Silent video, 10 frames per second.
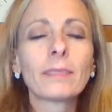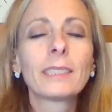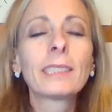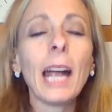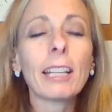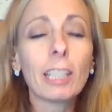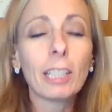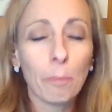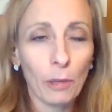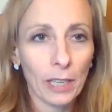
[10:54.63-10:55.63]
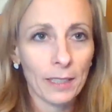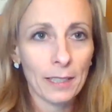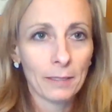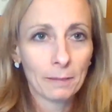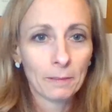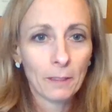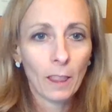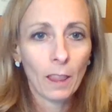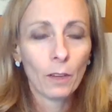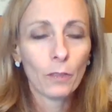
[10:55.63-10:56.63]
desperate
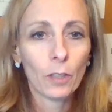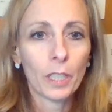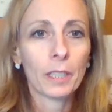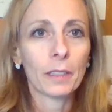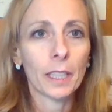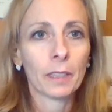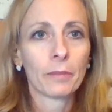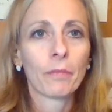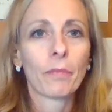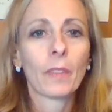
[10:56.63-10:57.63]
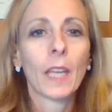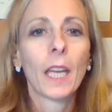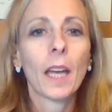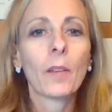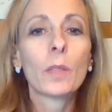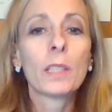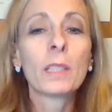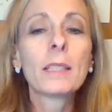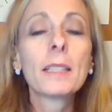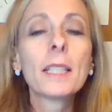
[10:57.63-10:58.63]
for healing. I was
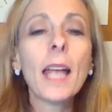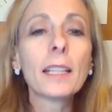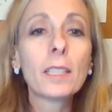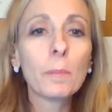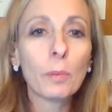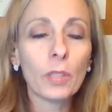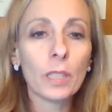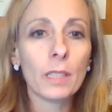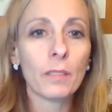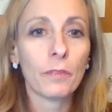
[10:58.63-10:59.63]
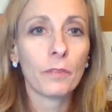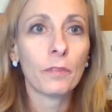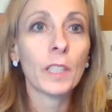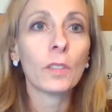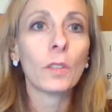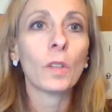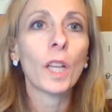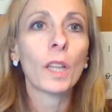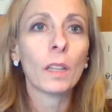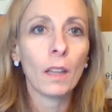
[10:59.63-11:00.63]
desperate to feel
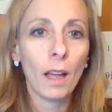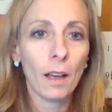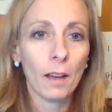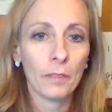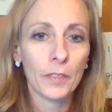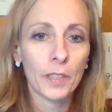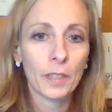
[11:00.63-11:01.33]
loved